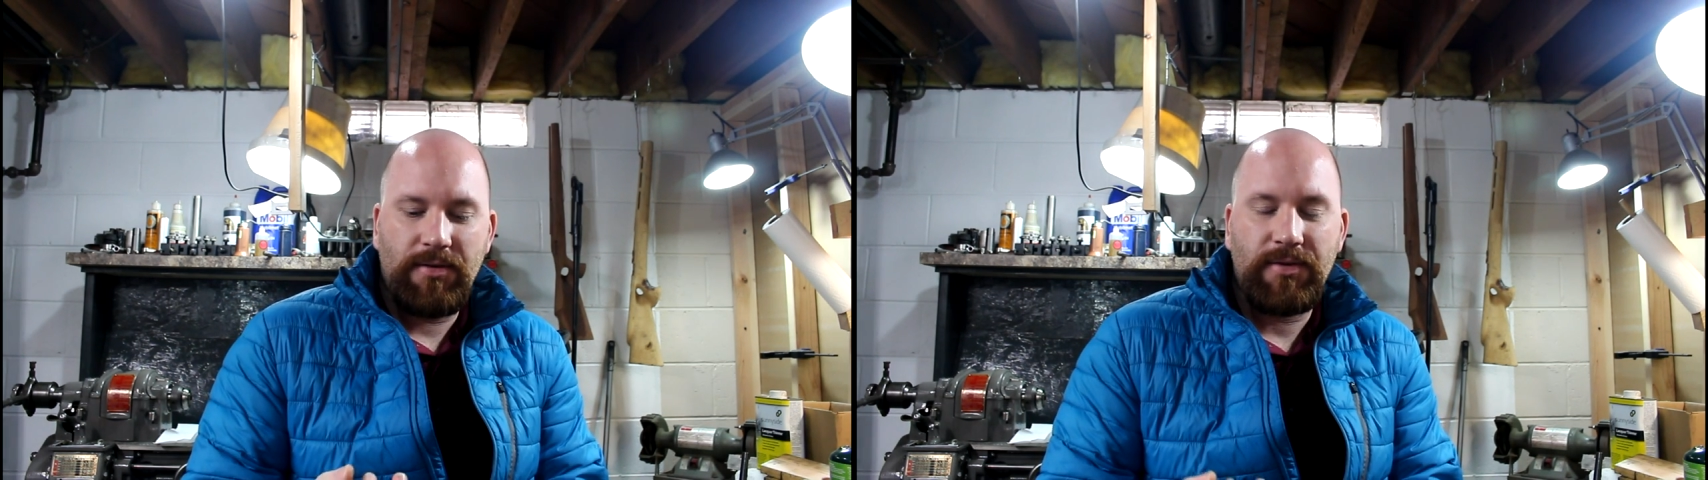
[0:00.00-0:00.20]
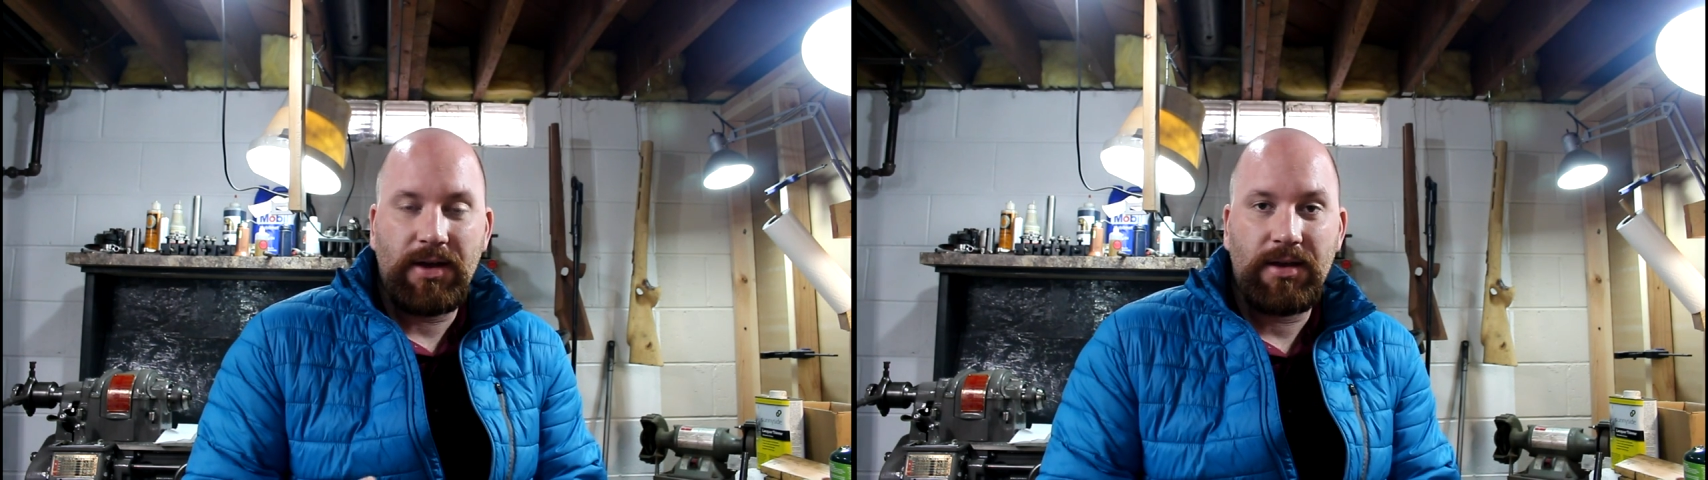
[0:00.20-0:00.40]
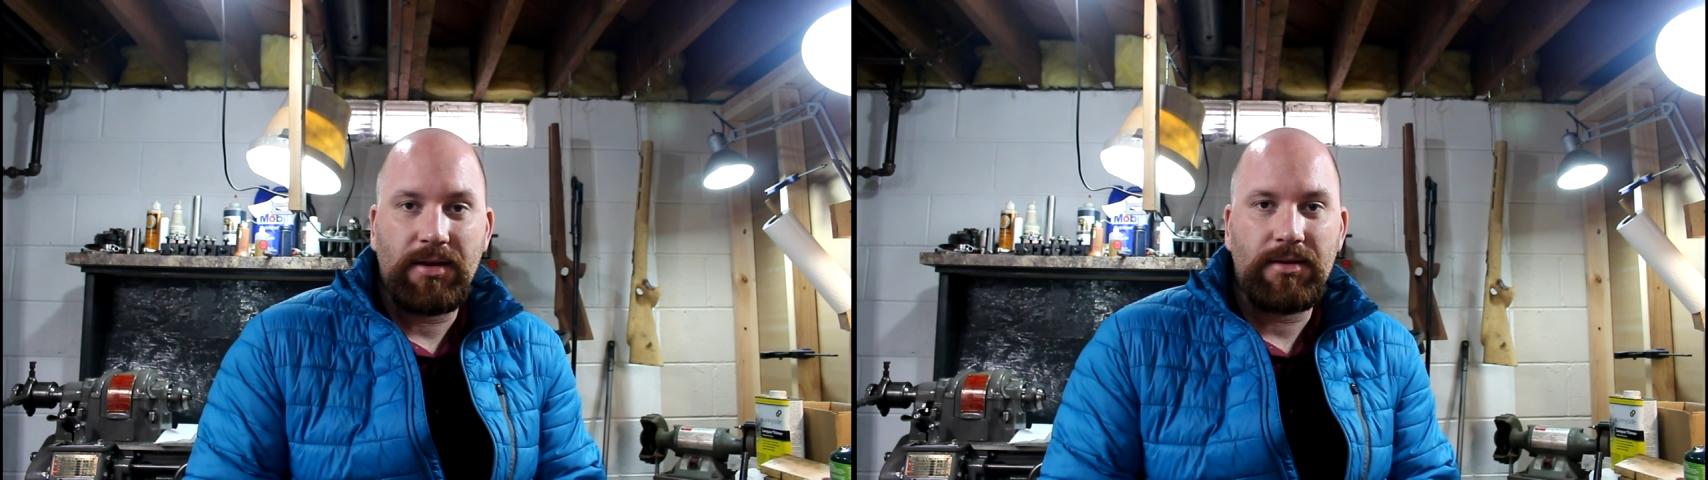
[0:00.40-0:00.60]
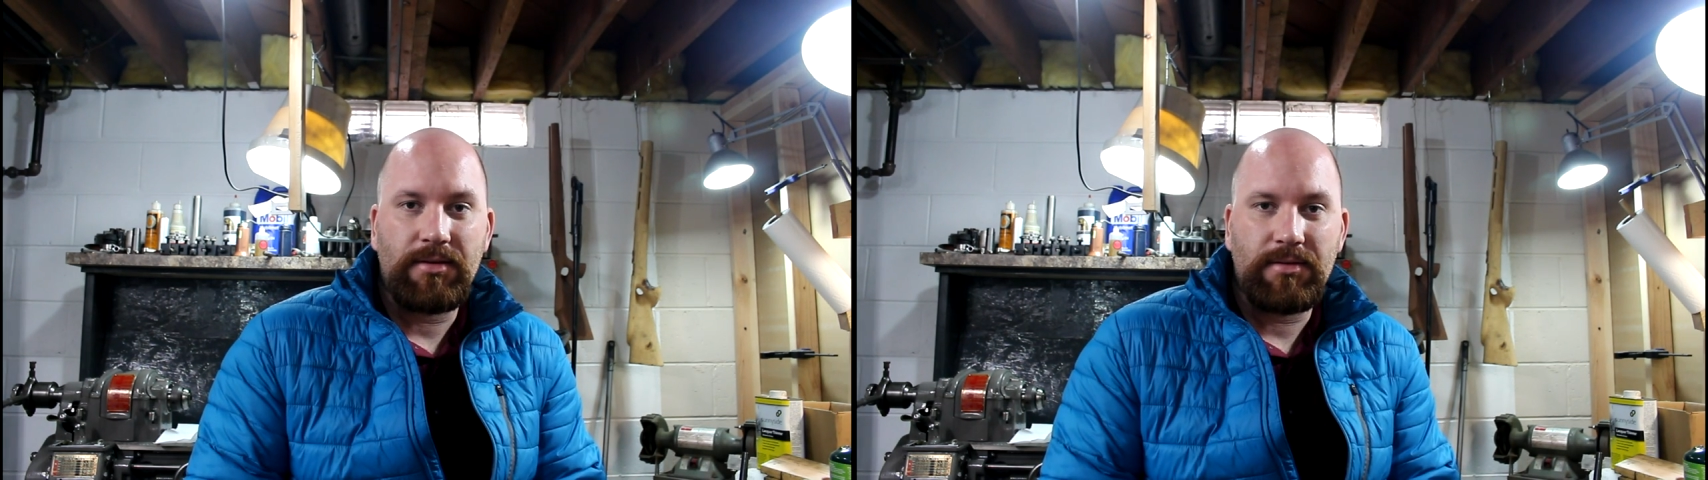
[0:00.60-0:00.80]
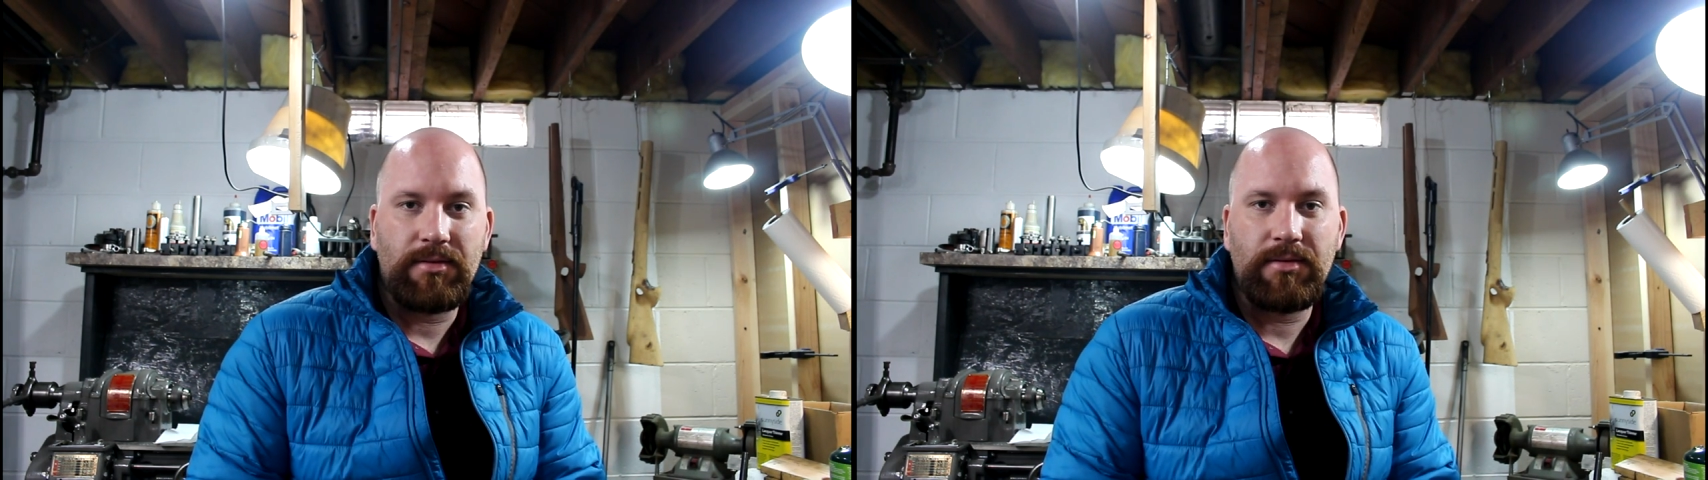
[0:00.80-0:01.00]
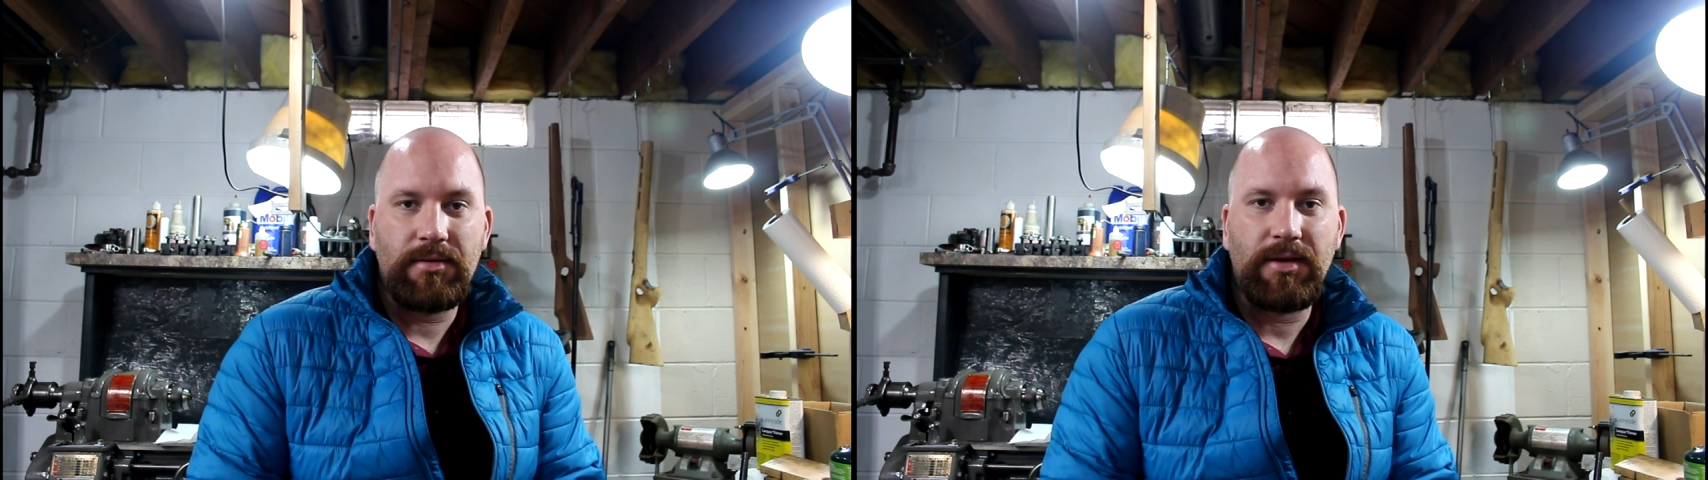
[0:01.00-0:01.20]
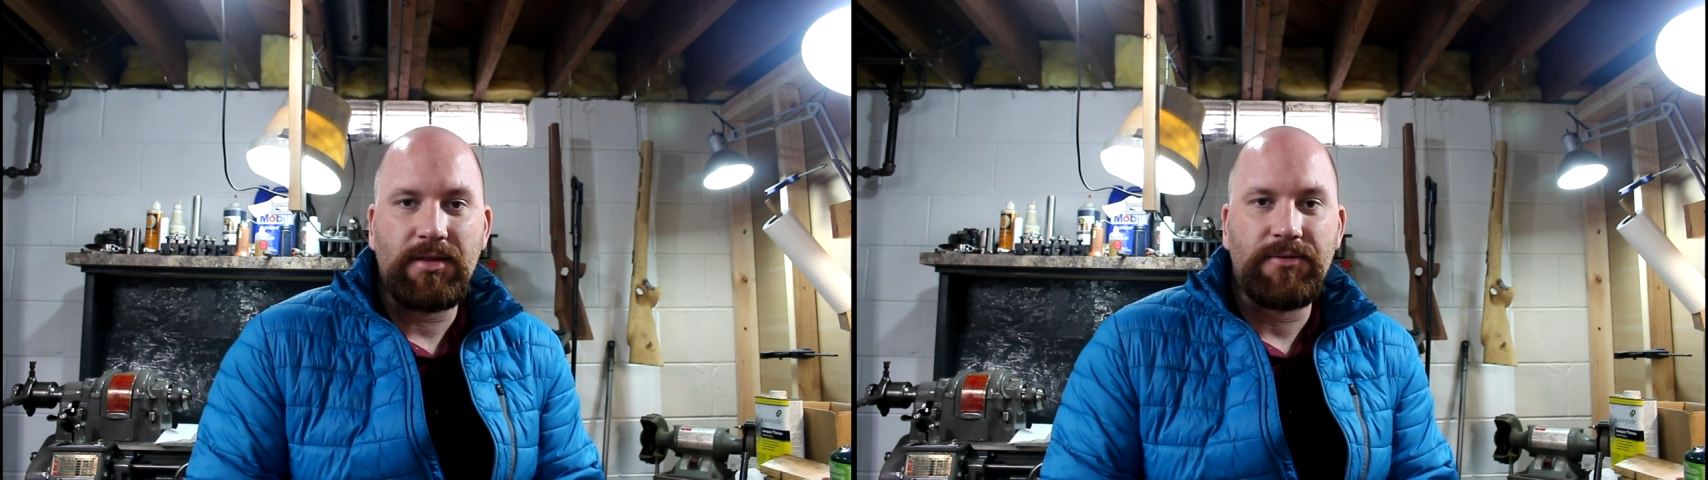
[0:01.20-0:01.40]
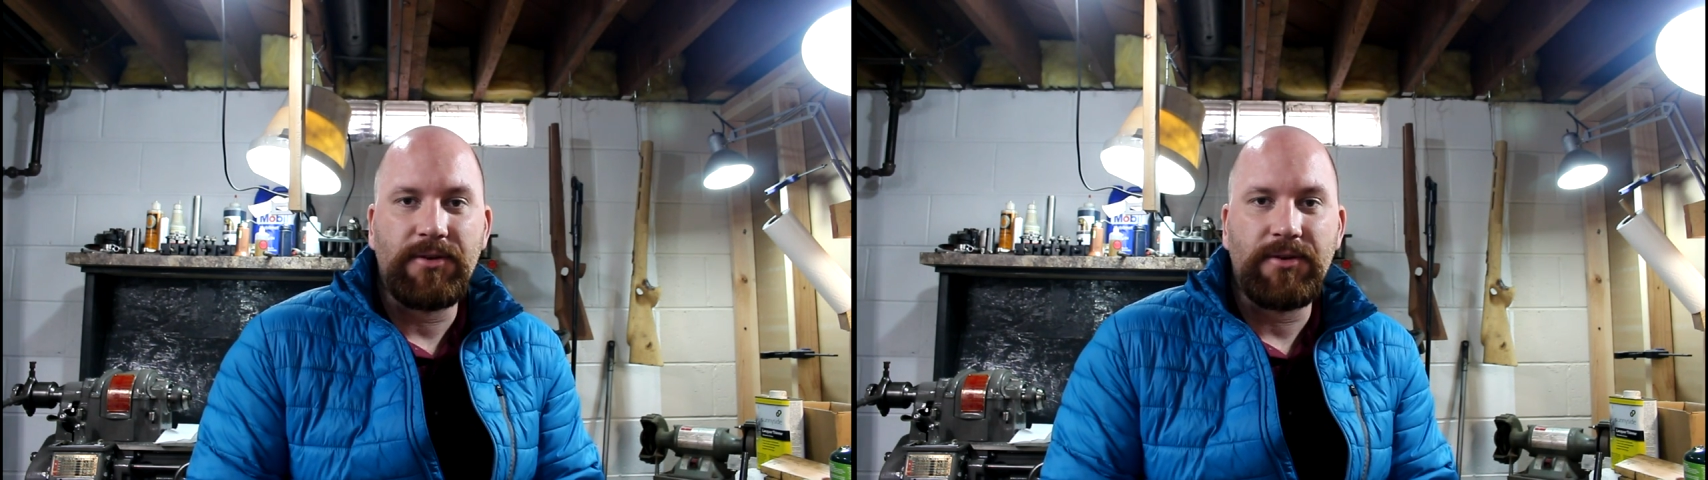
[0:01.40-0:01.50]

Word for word: if I can get the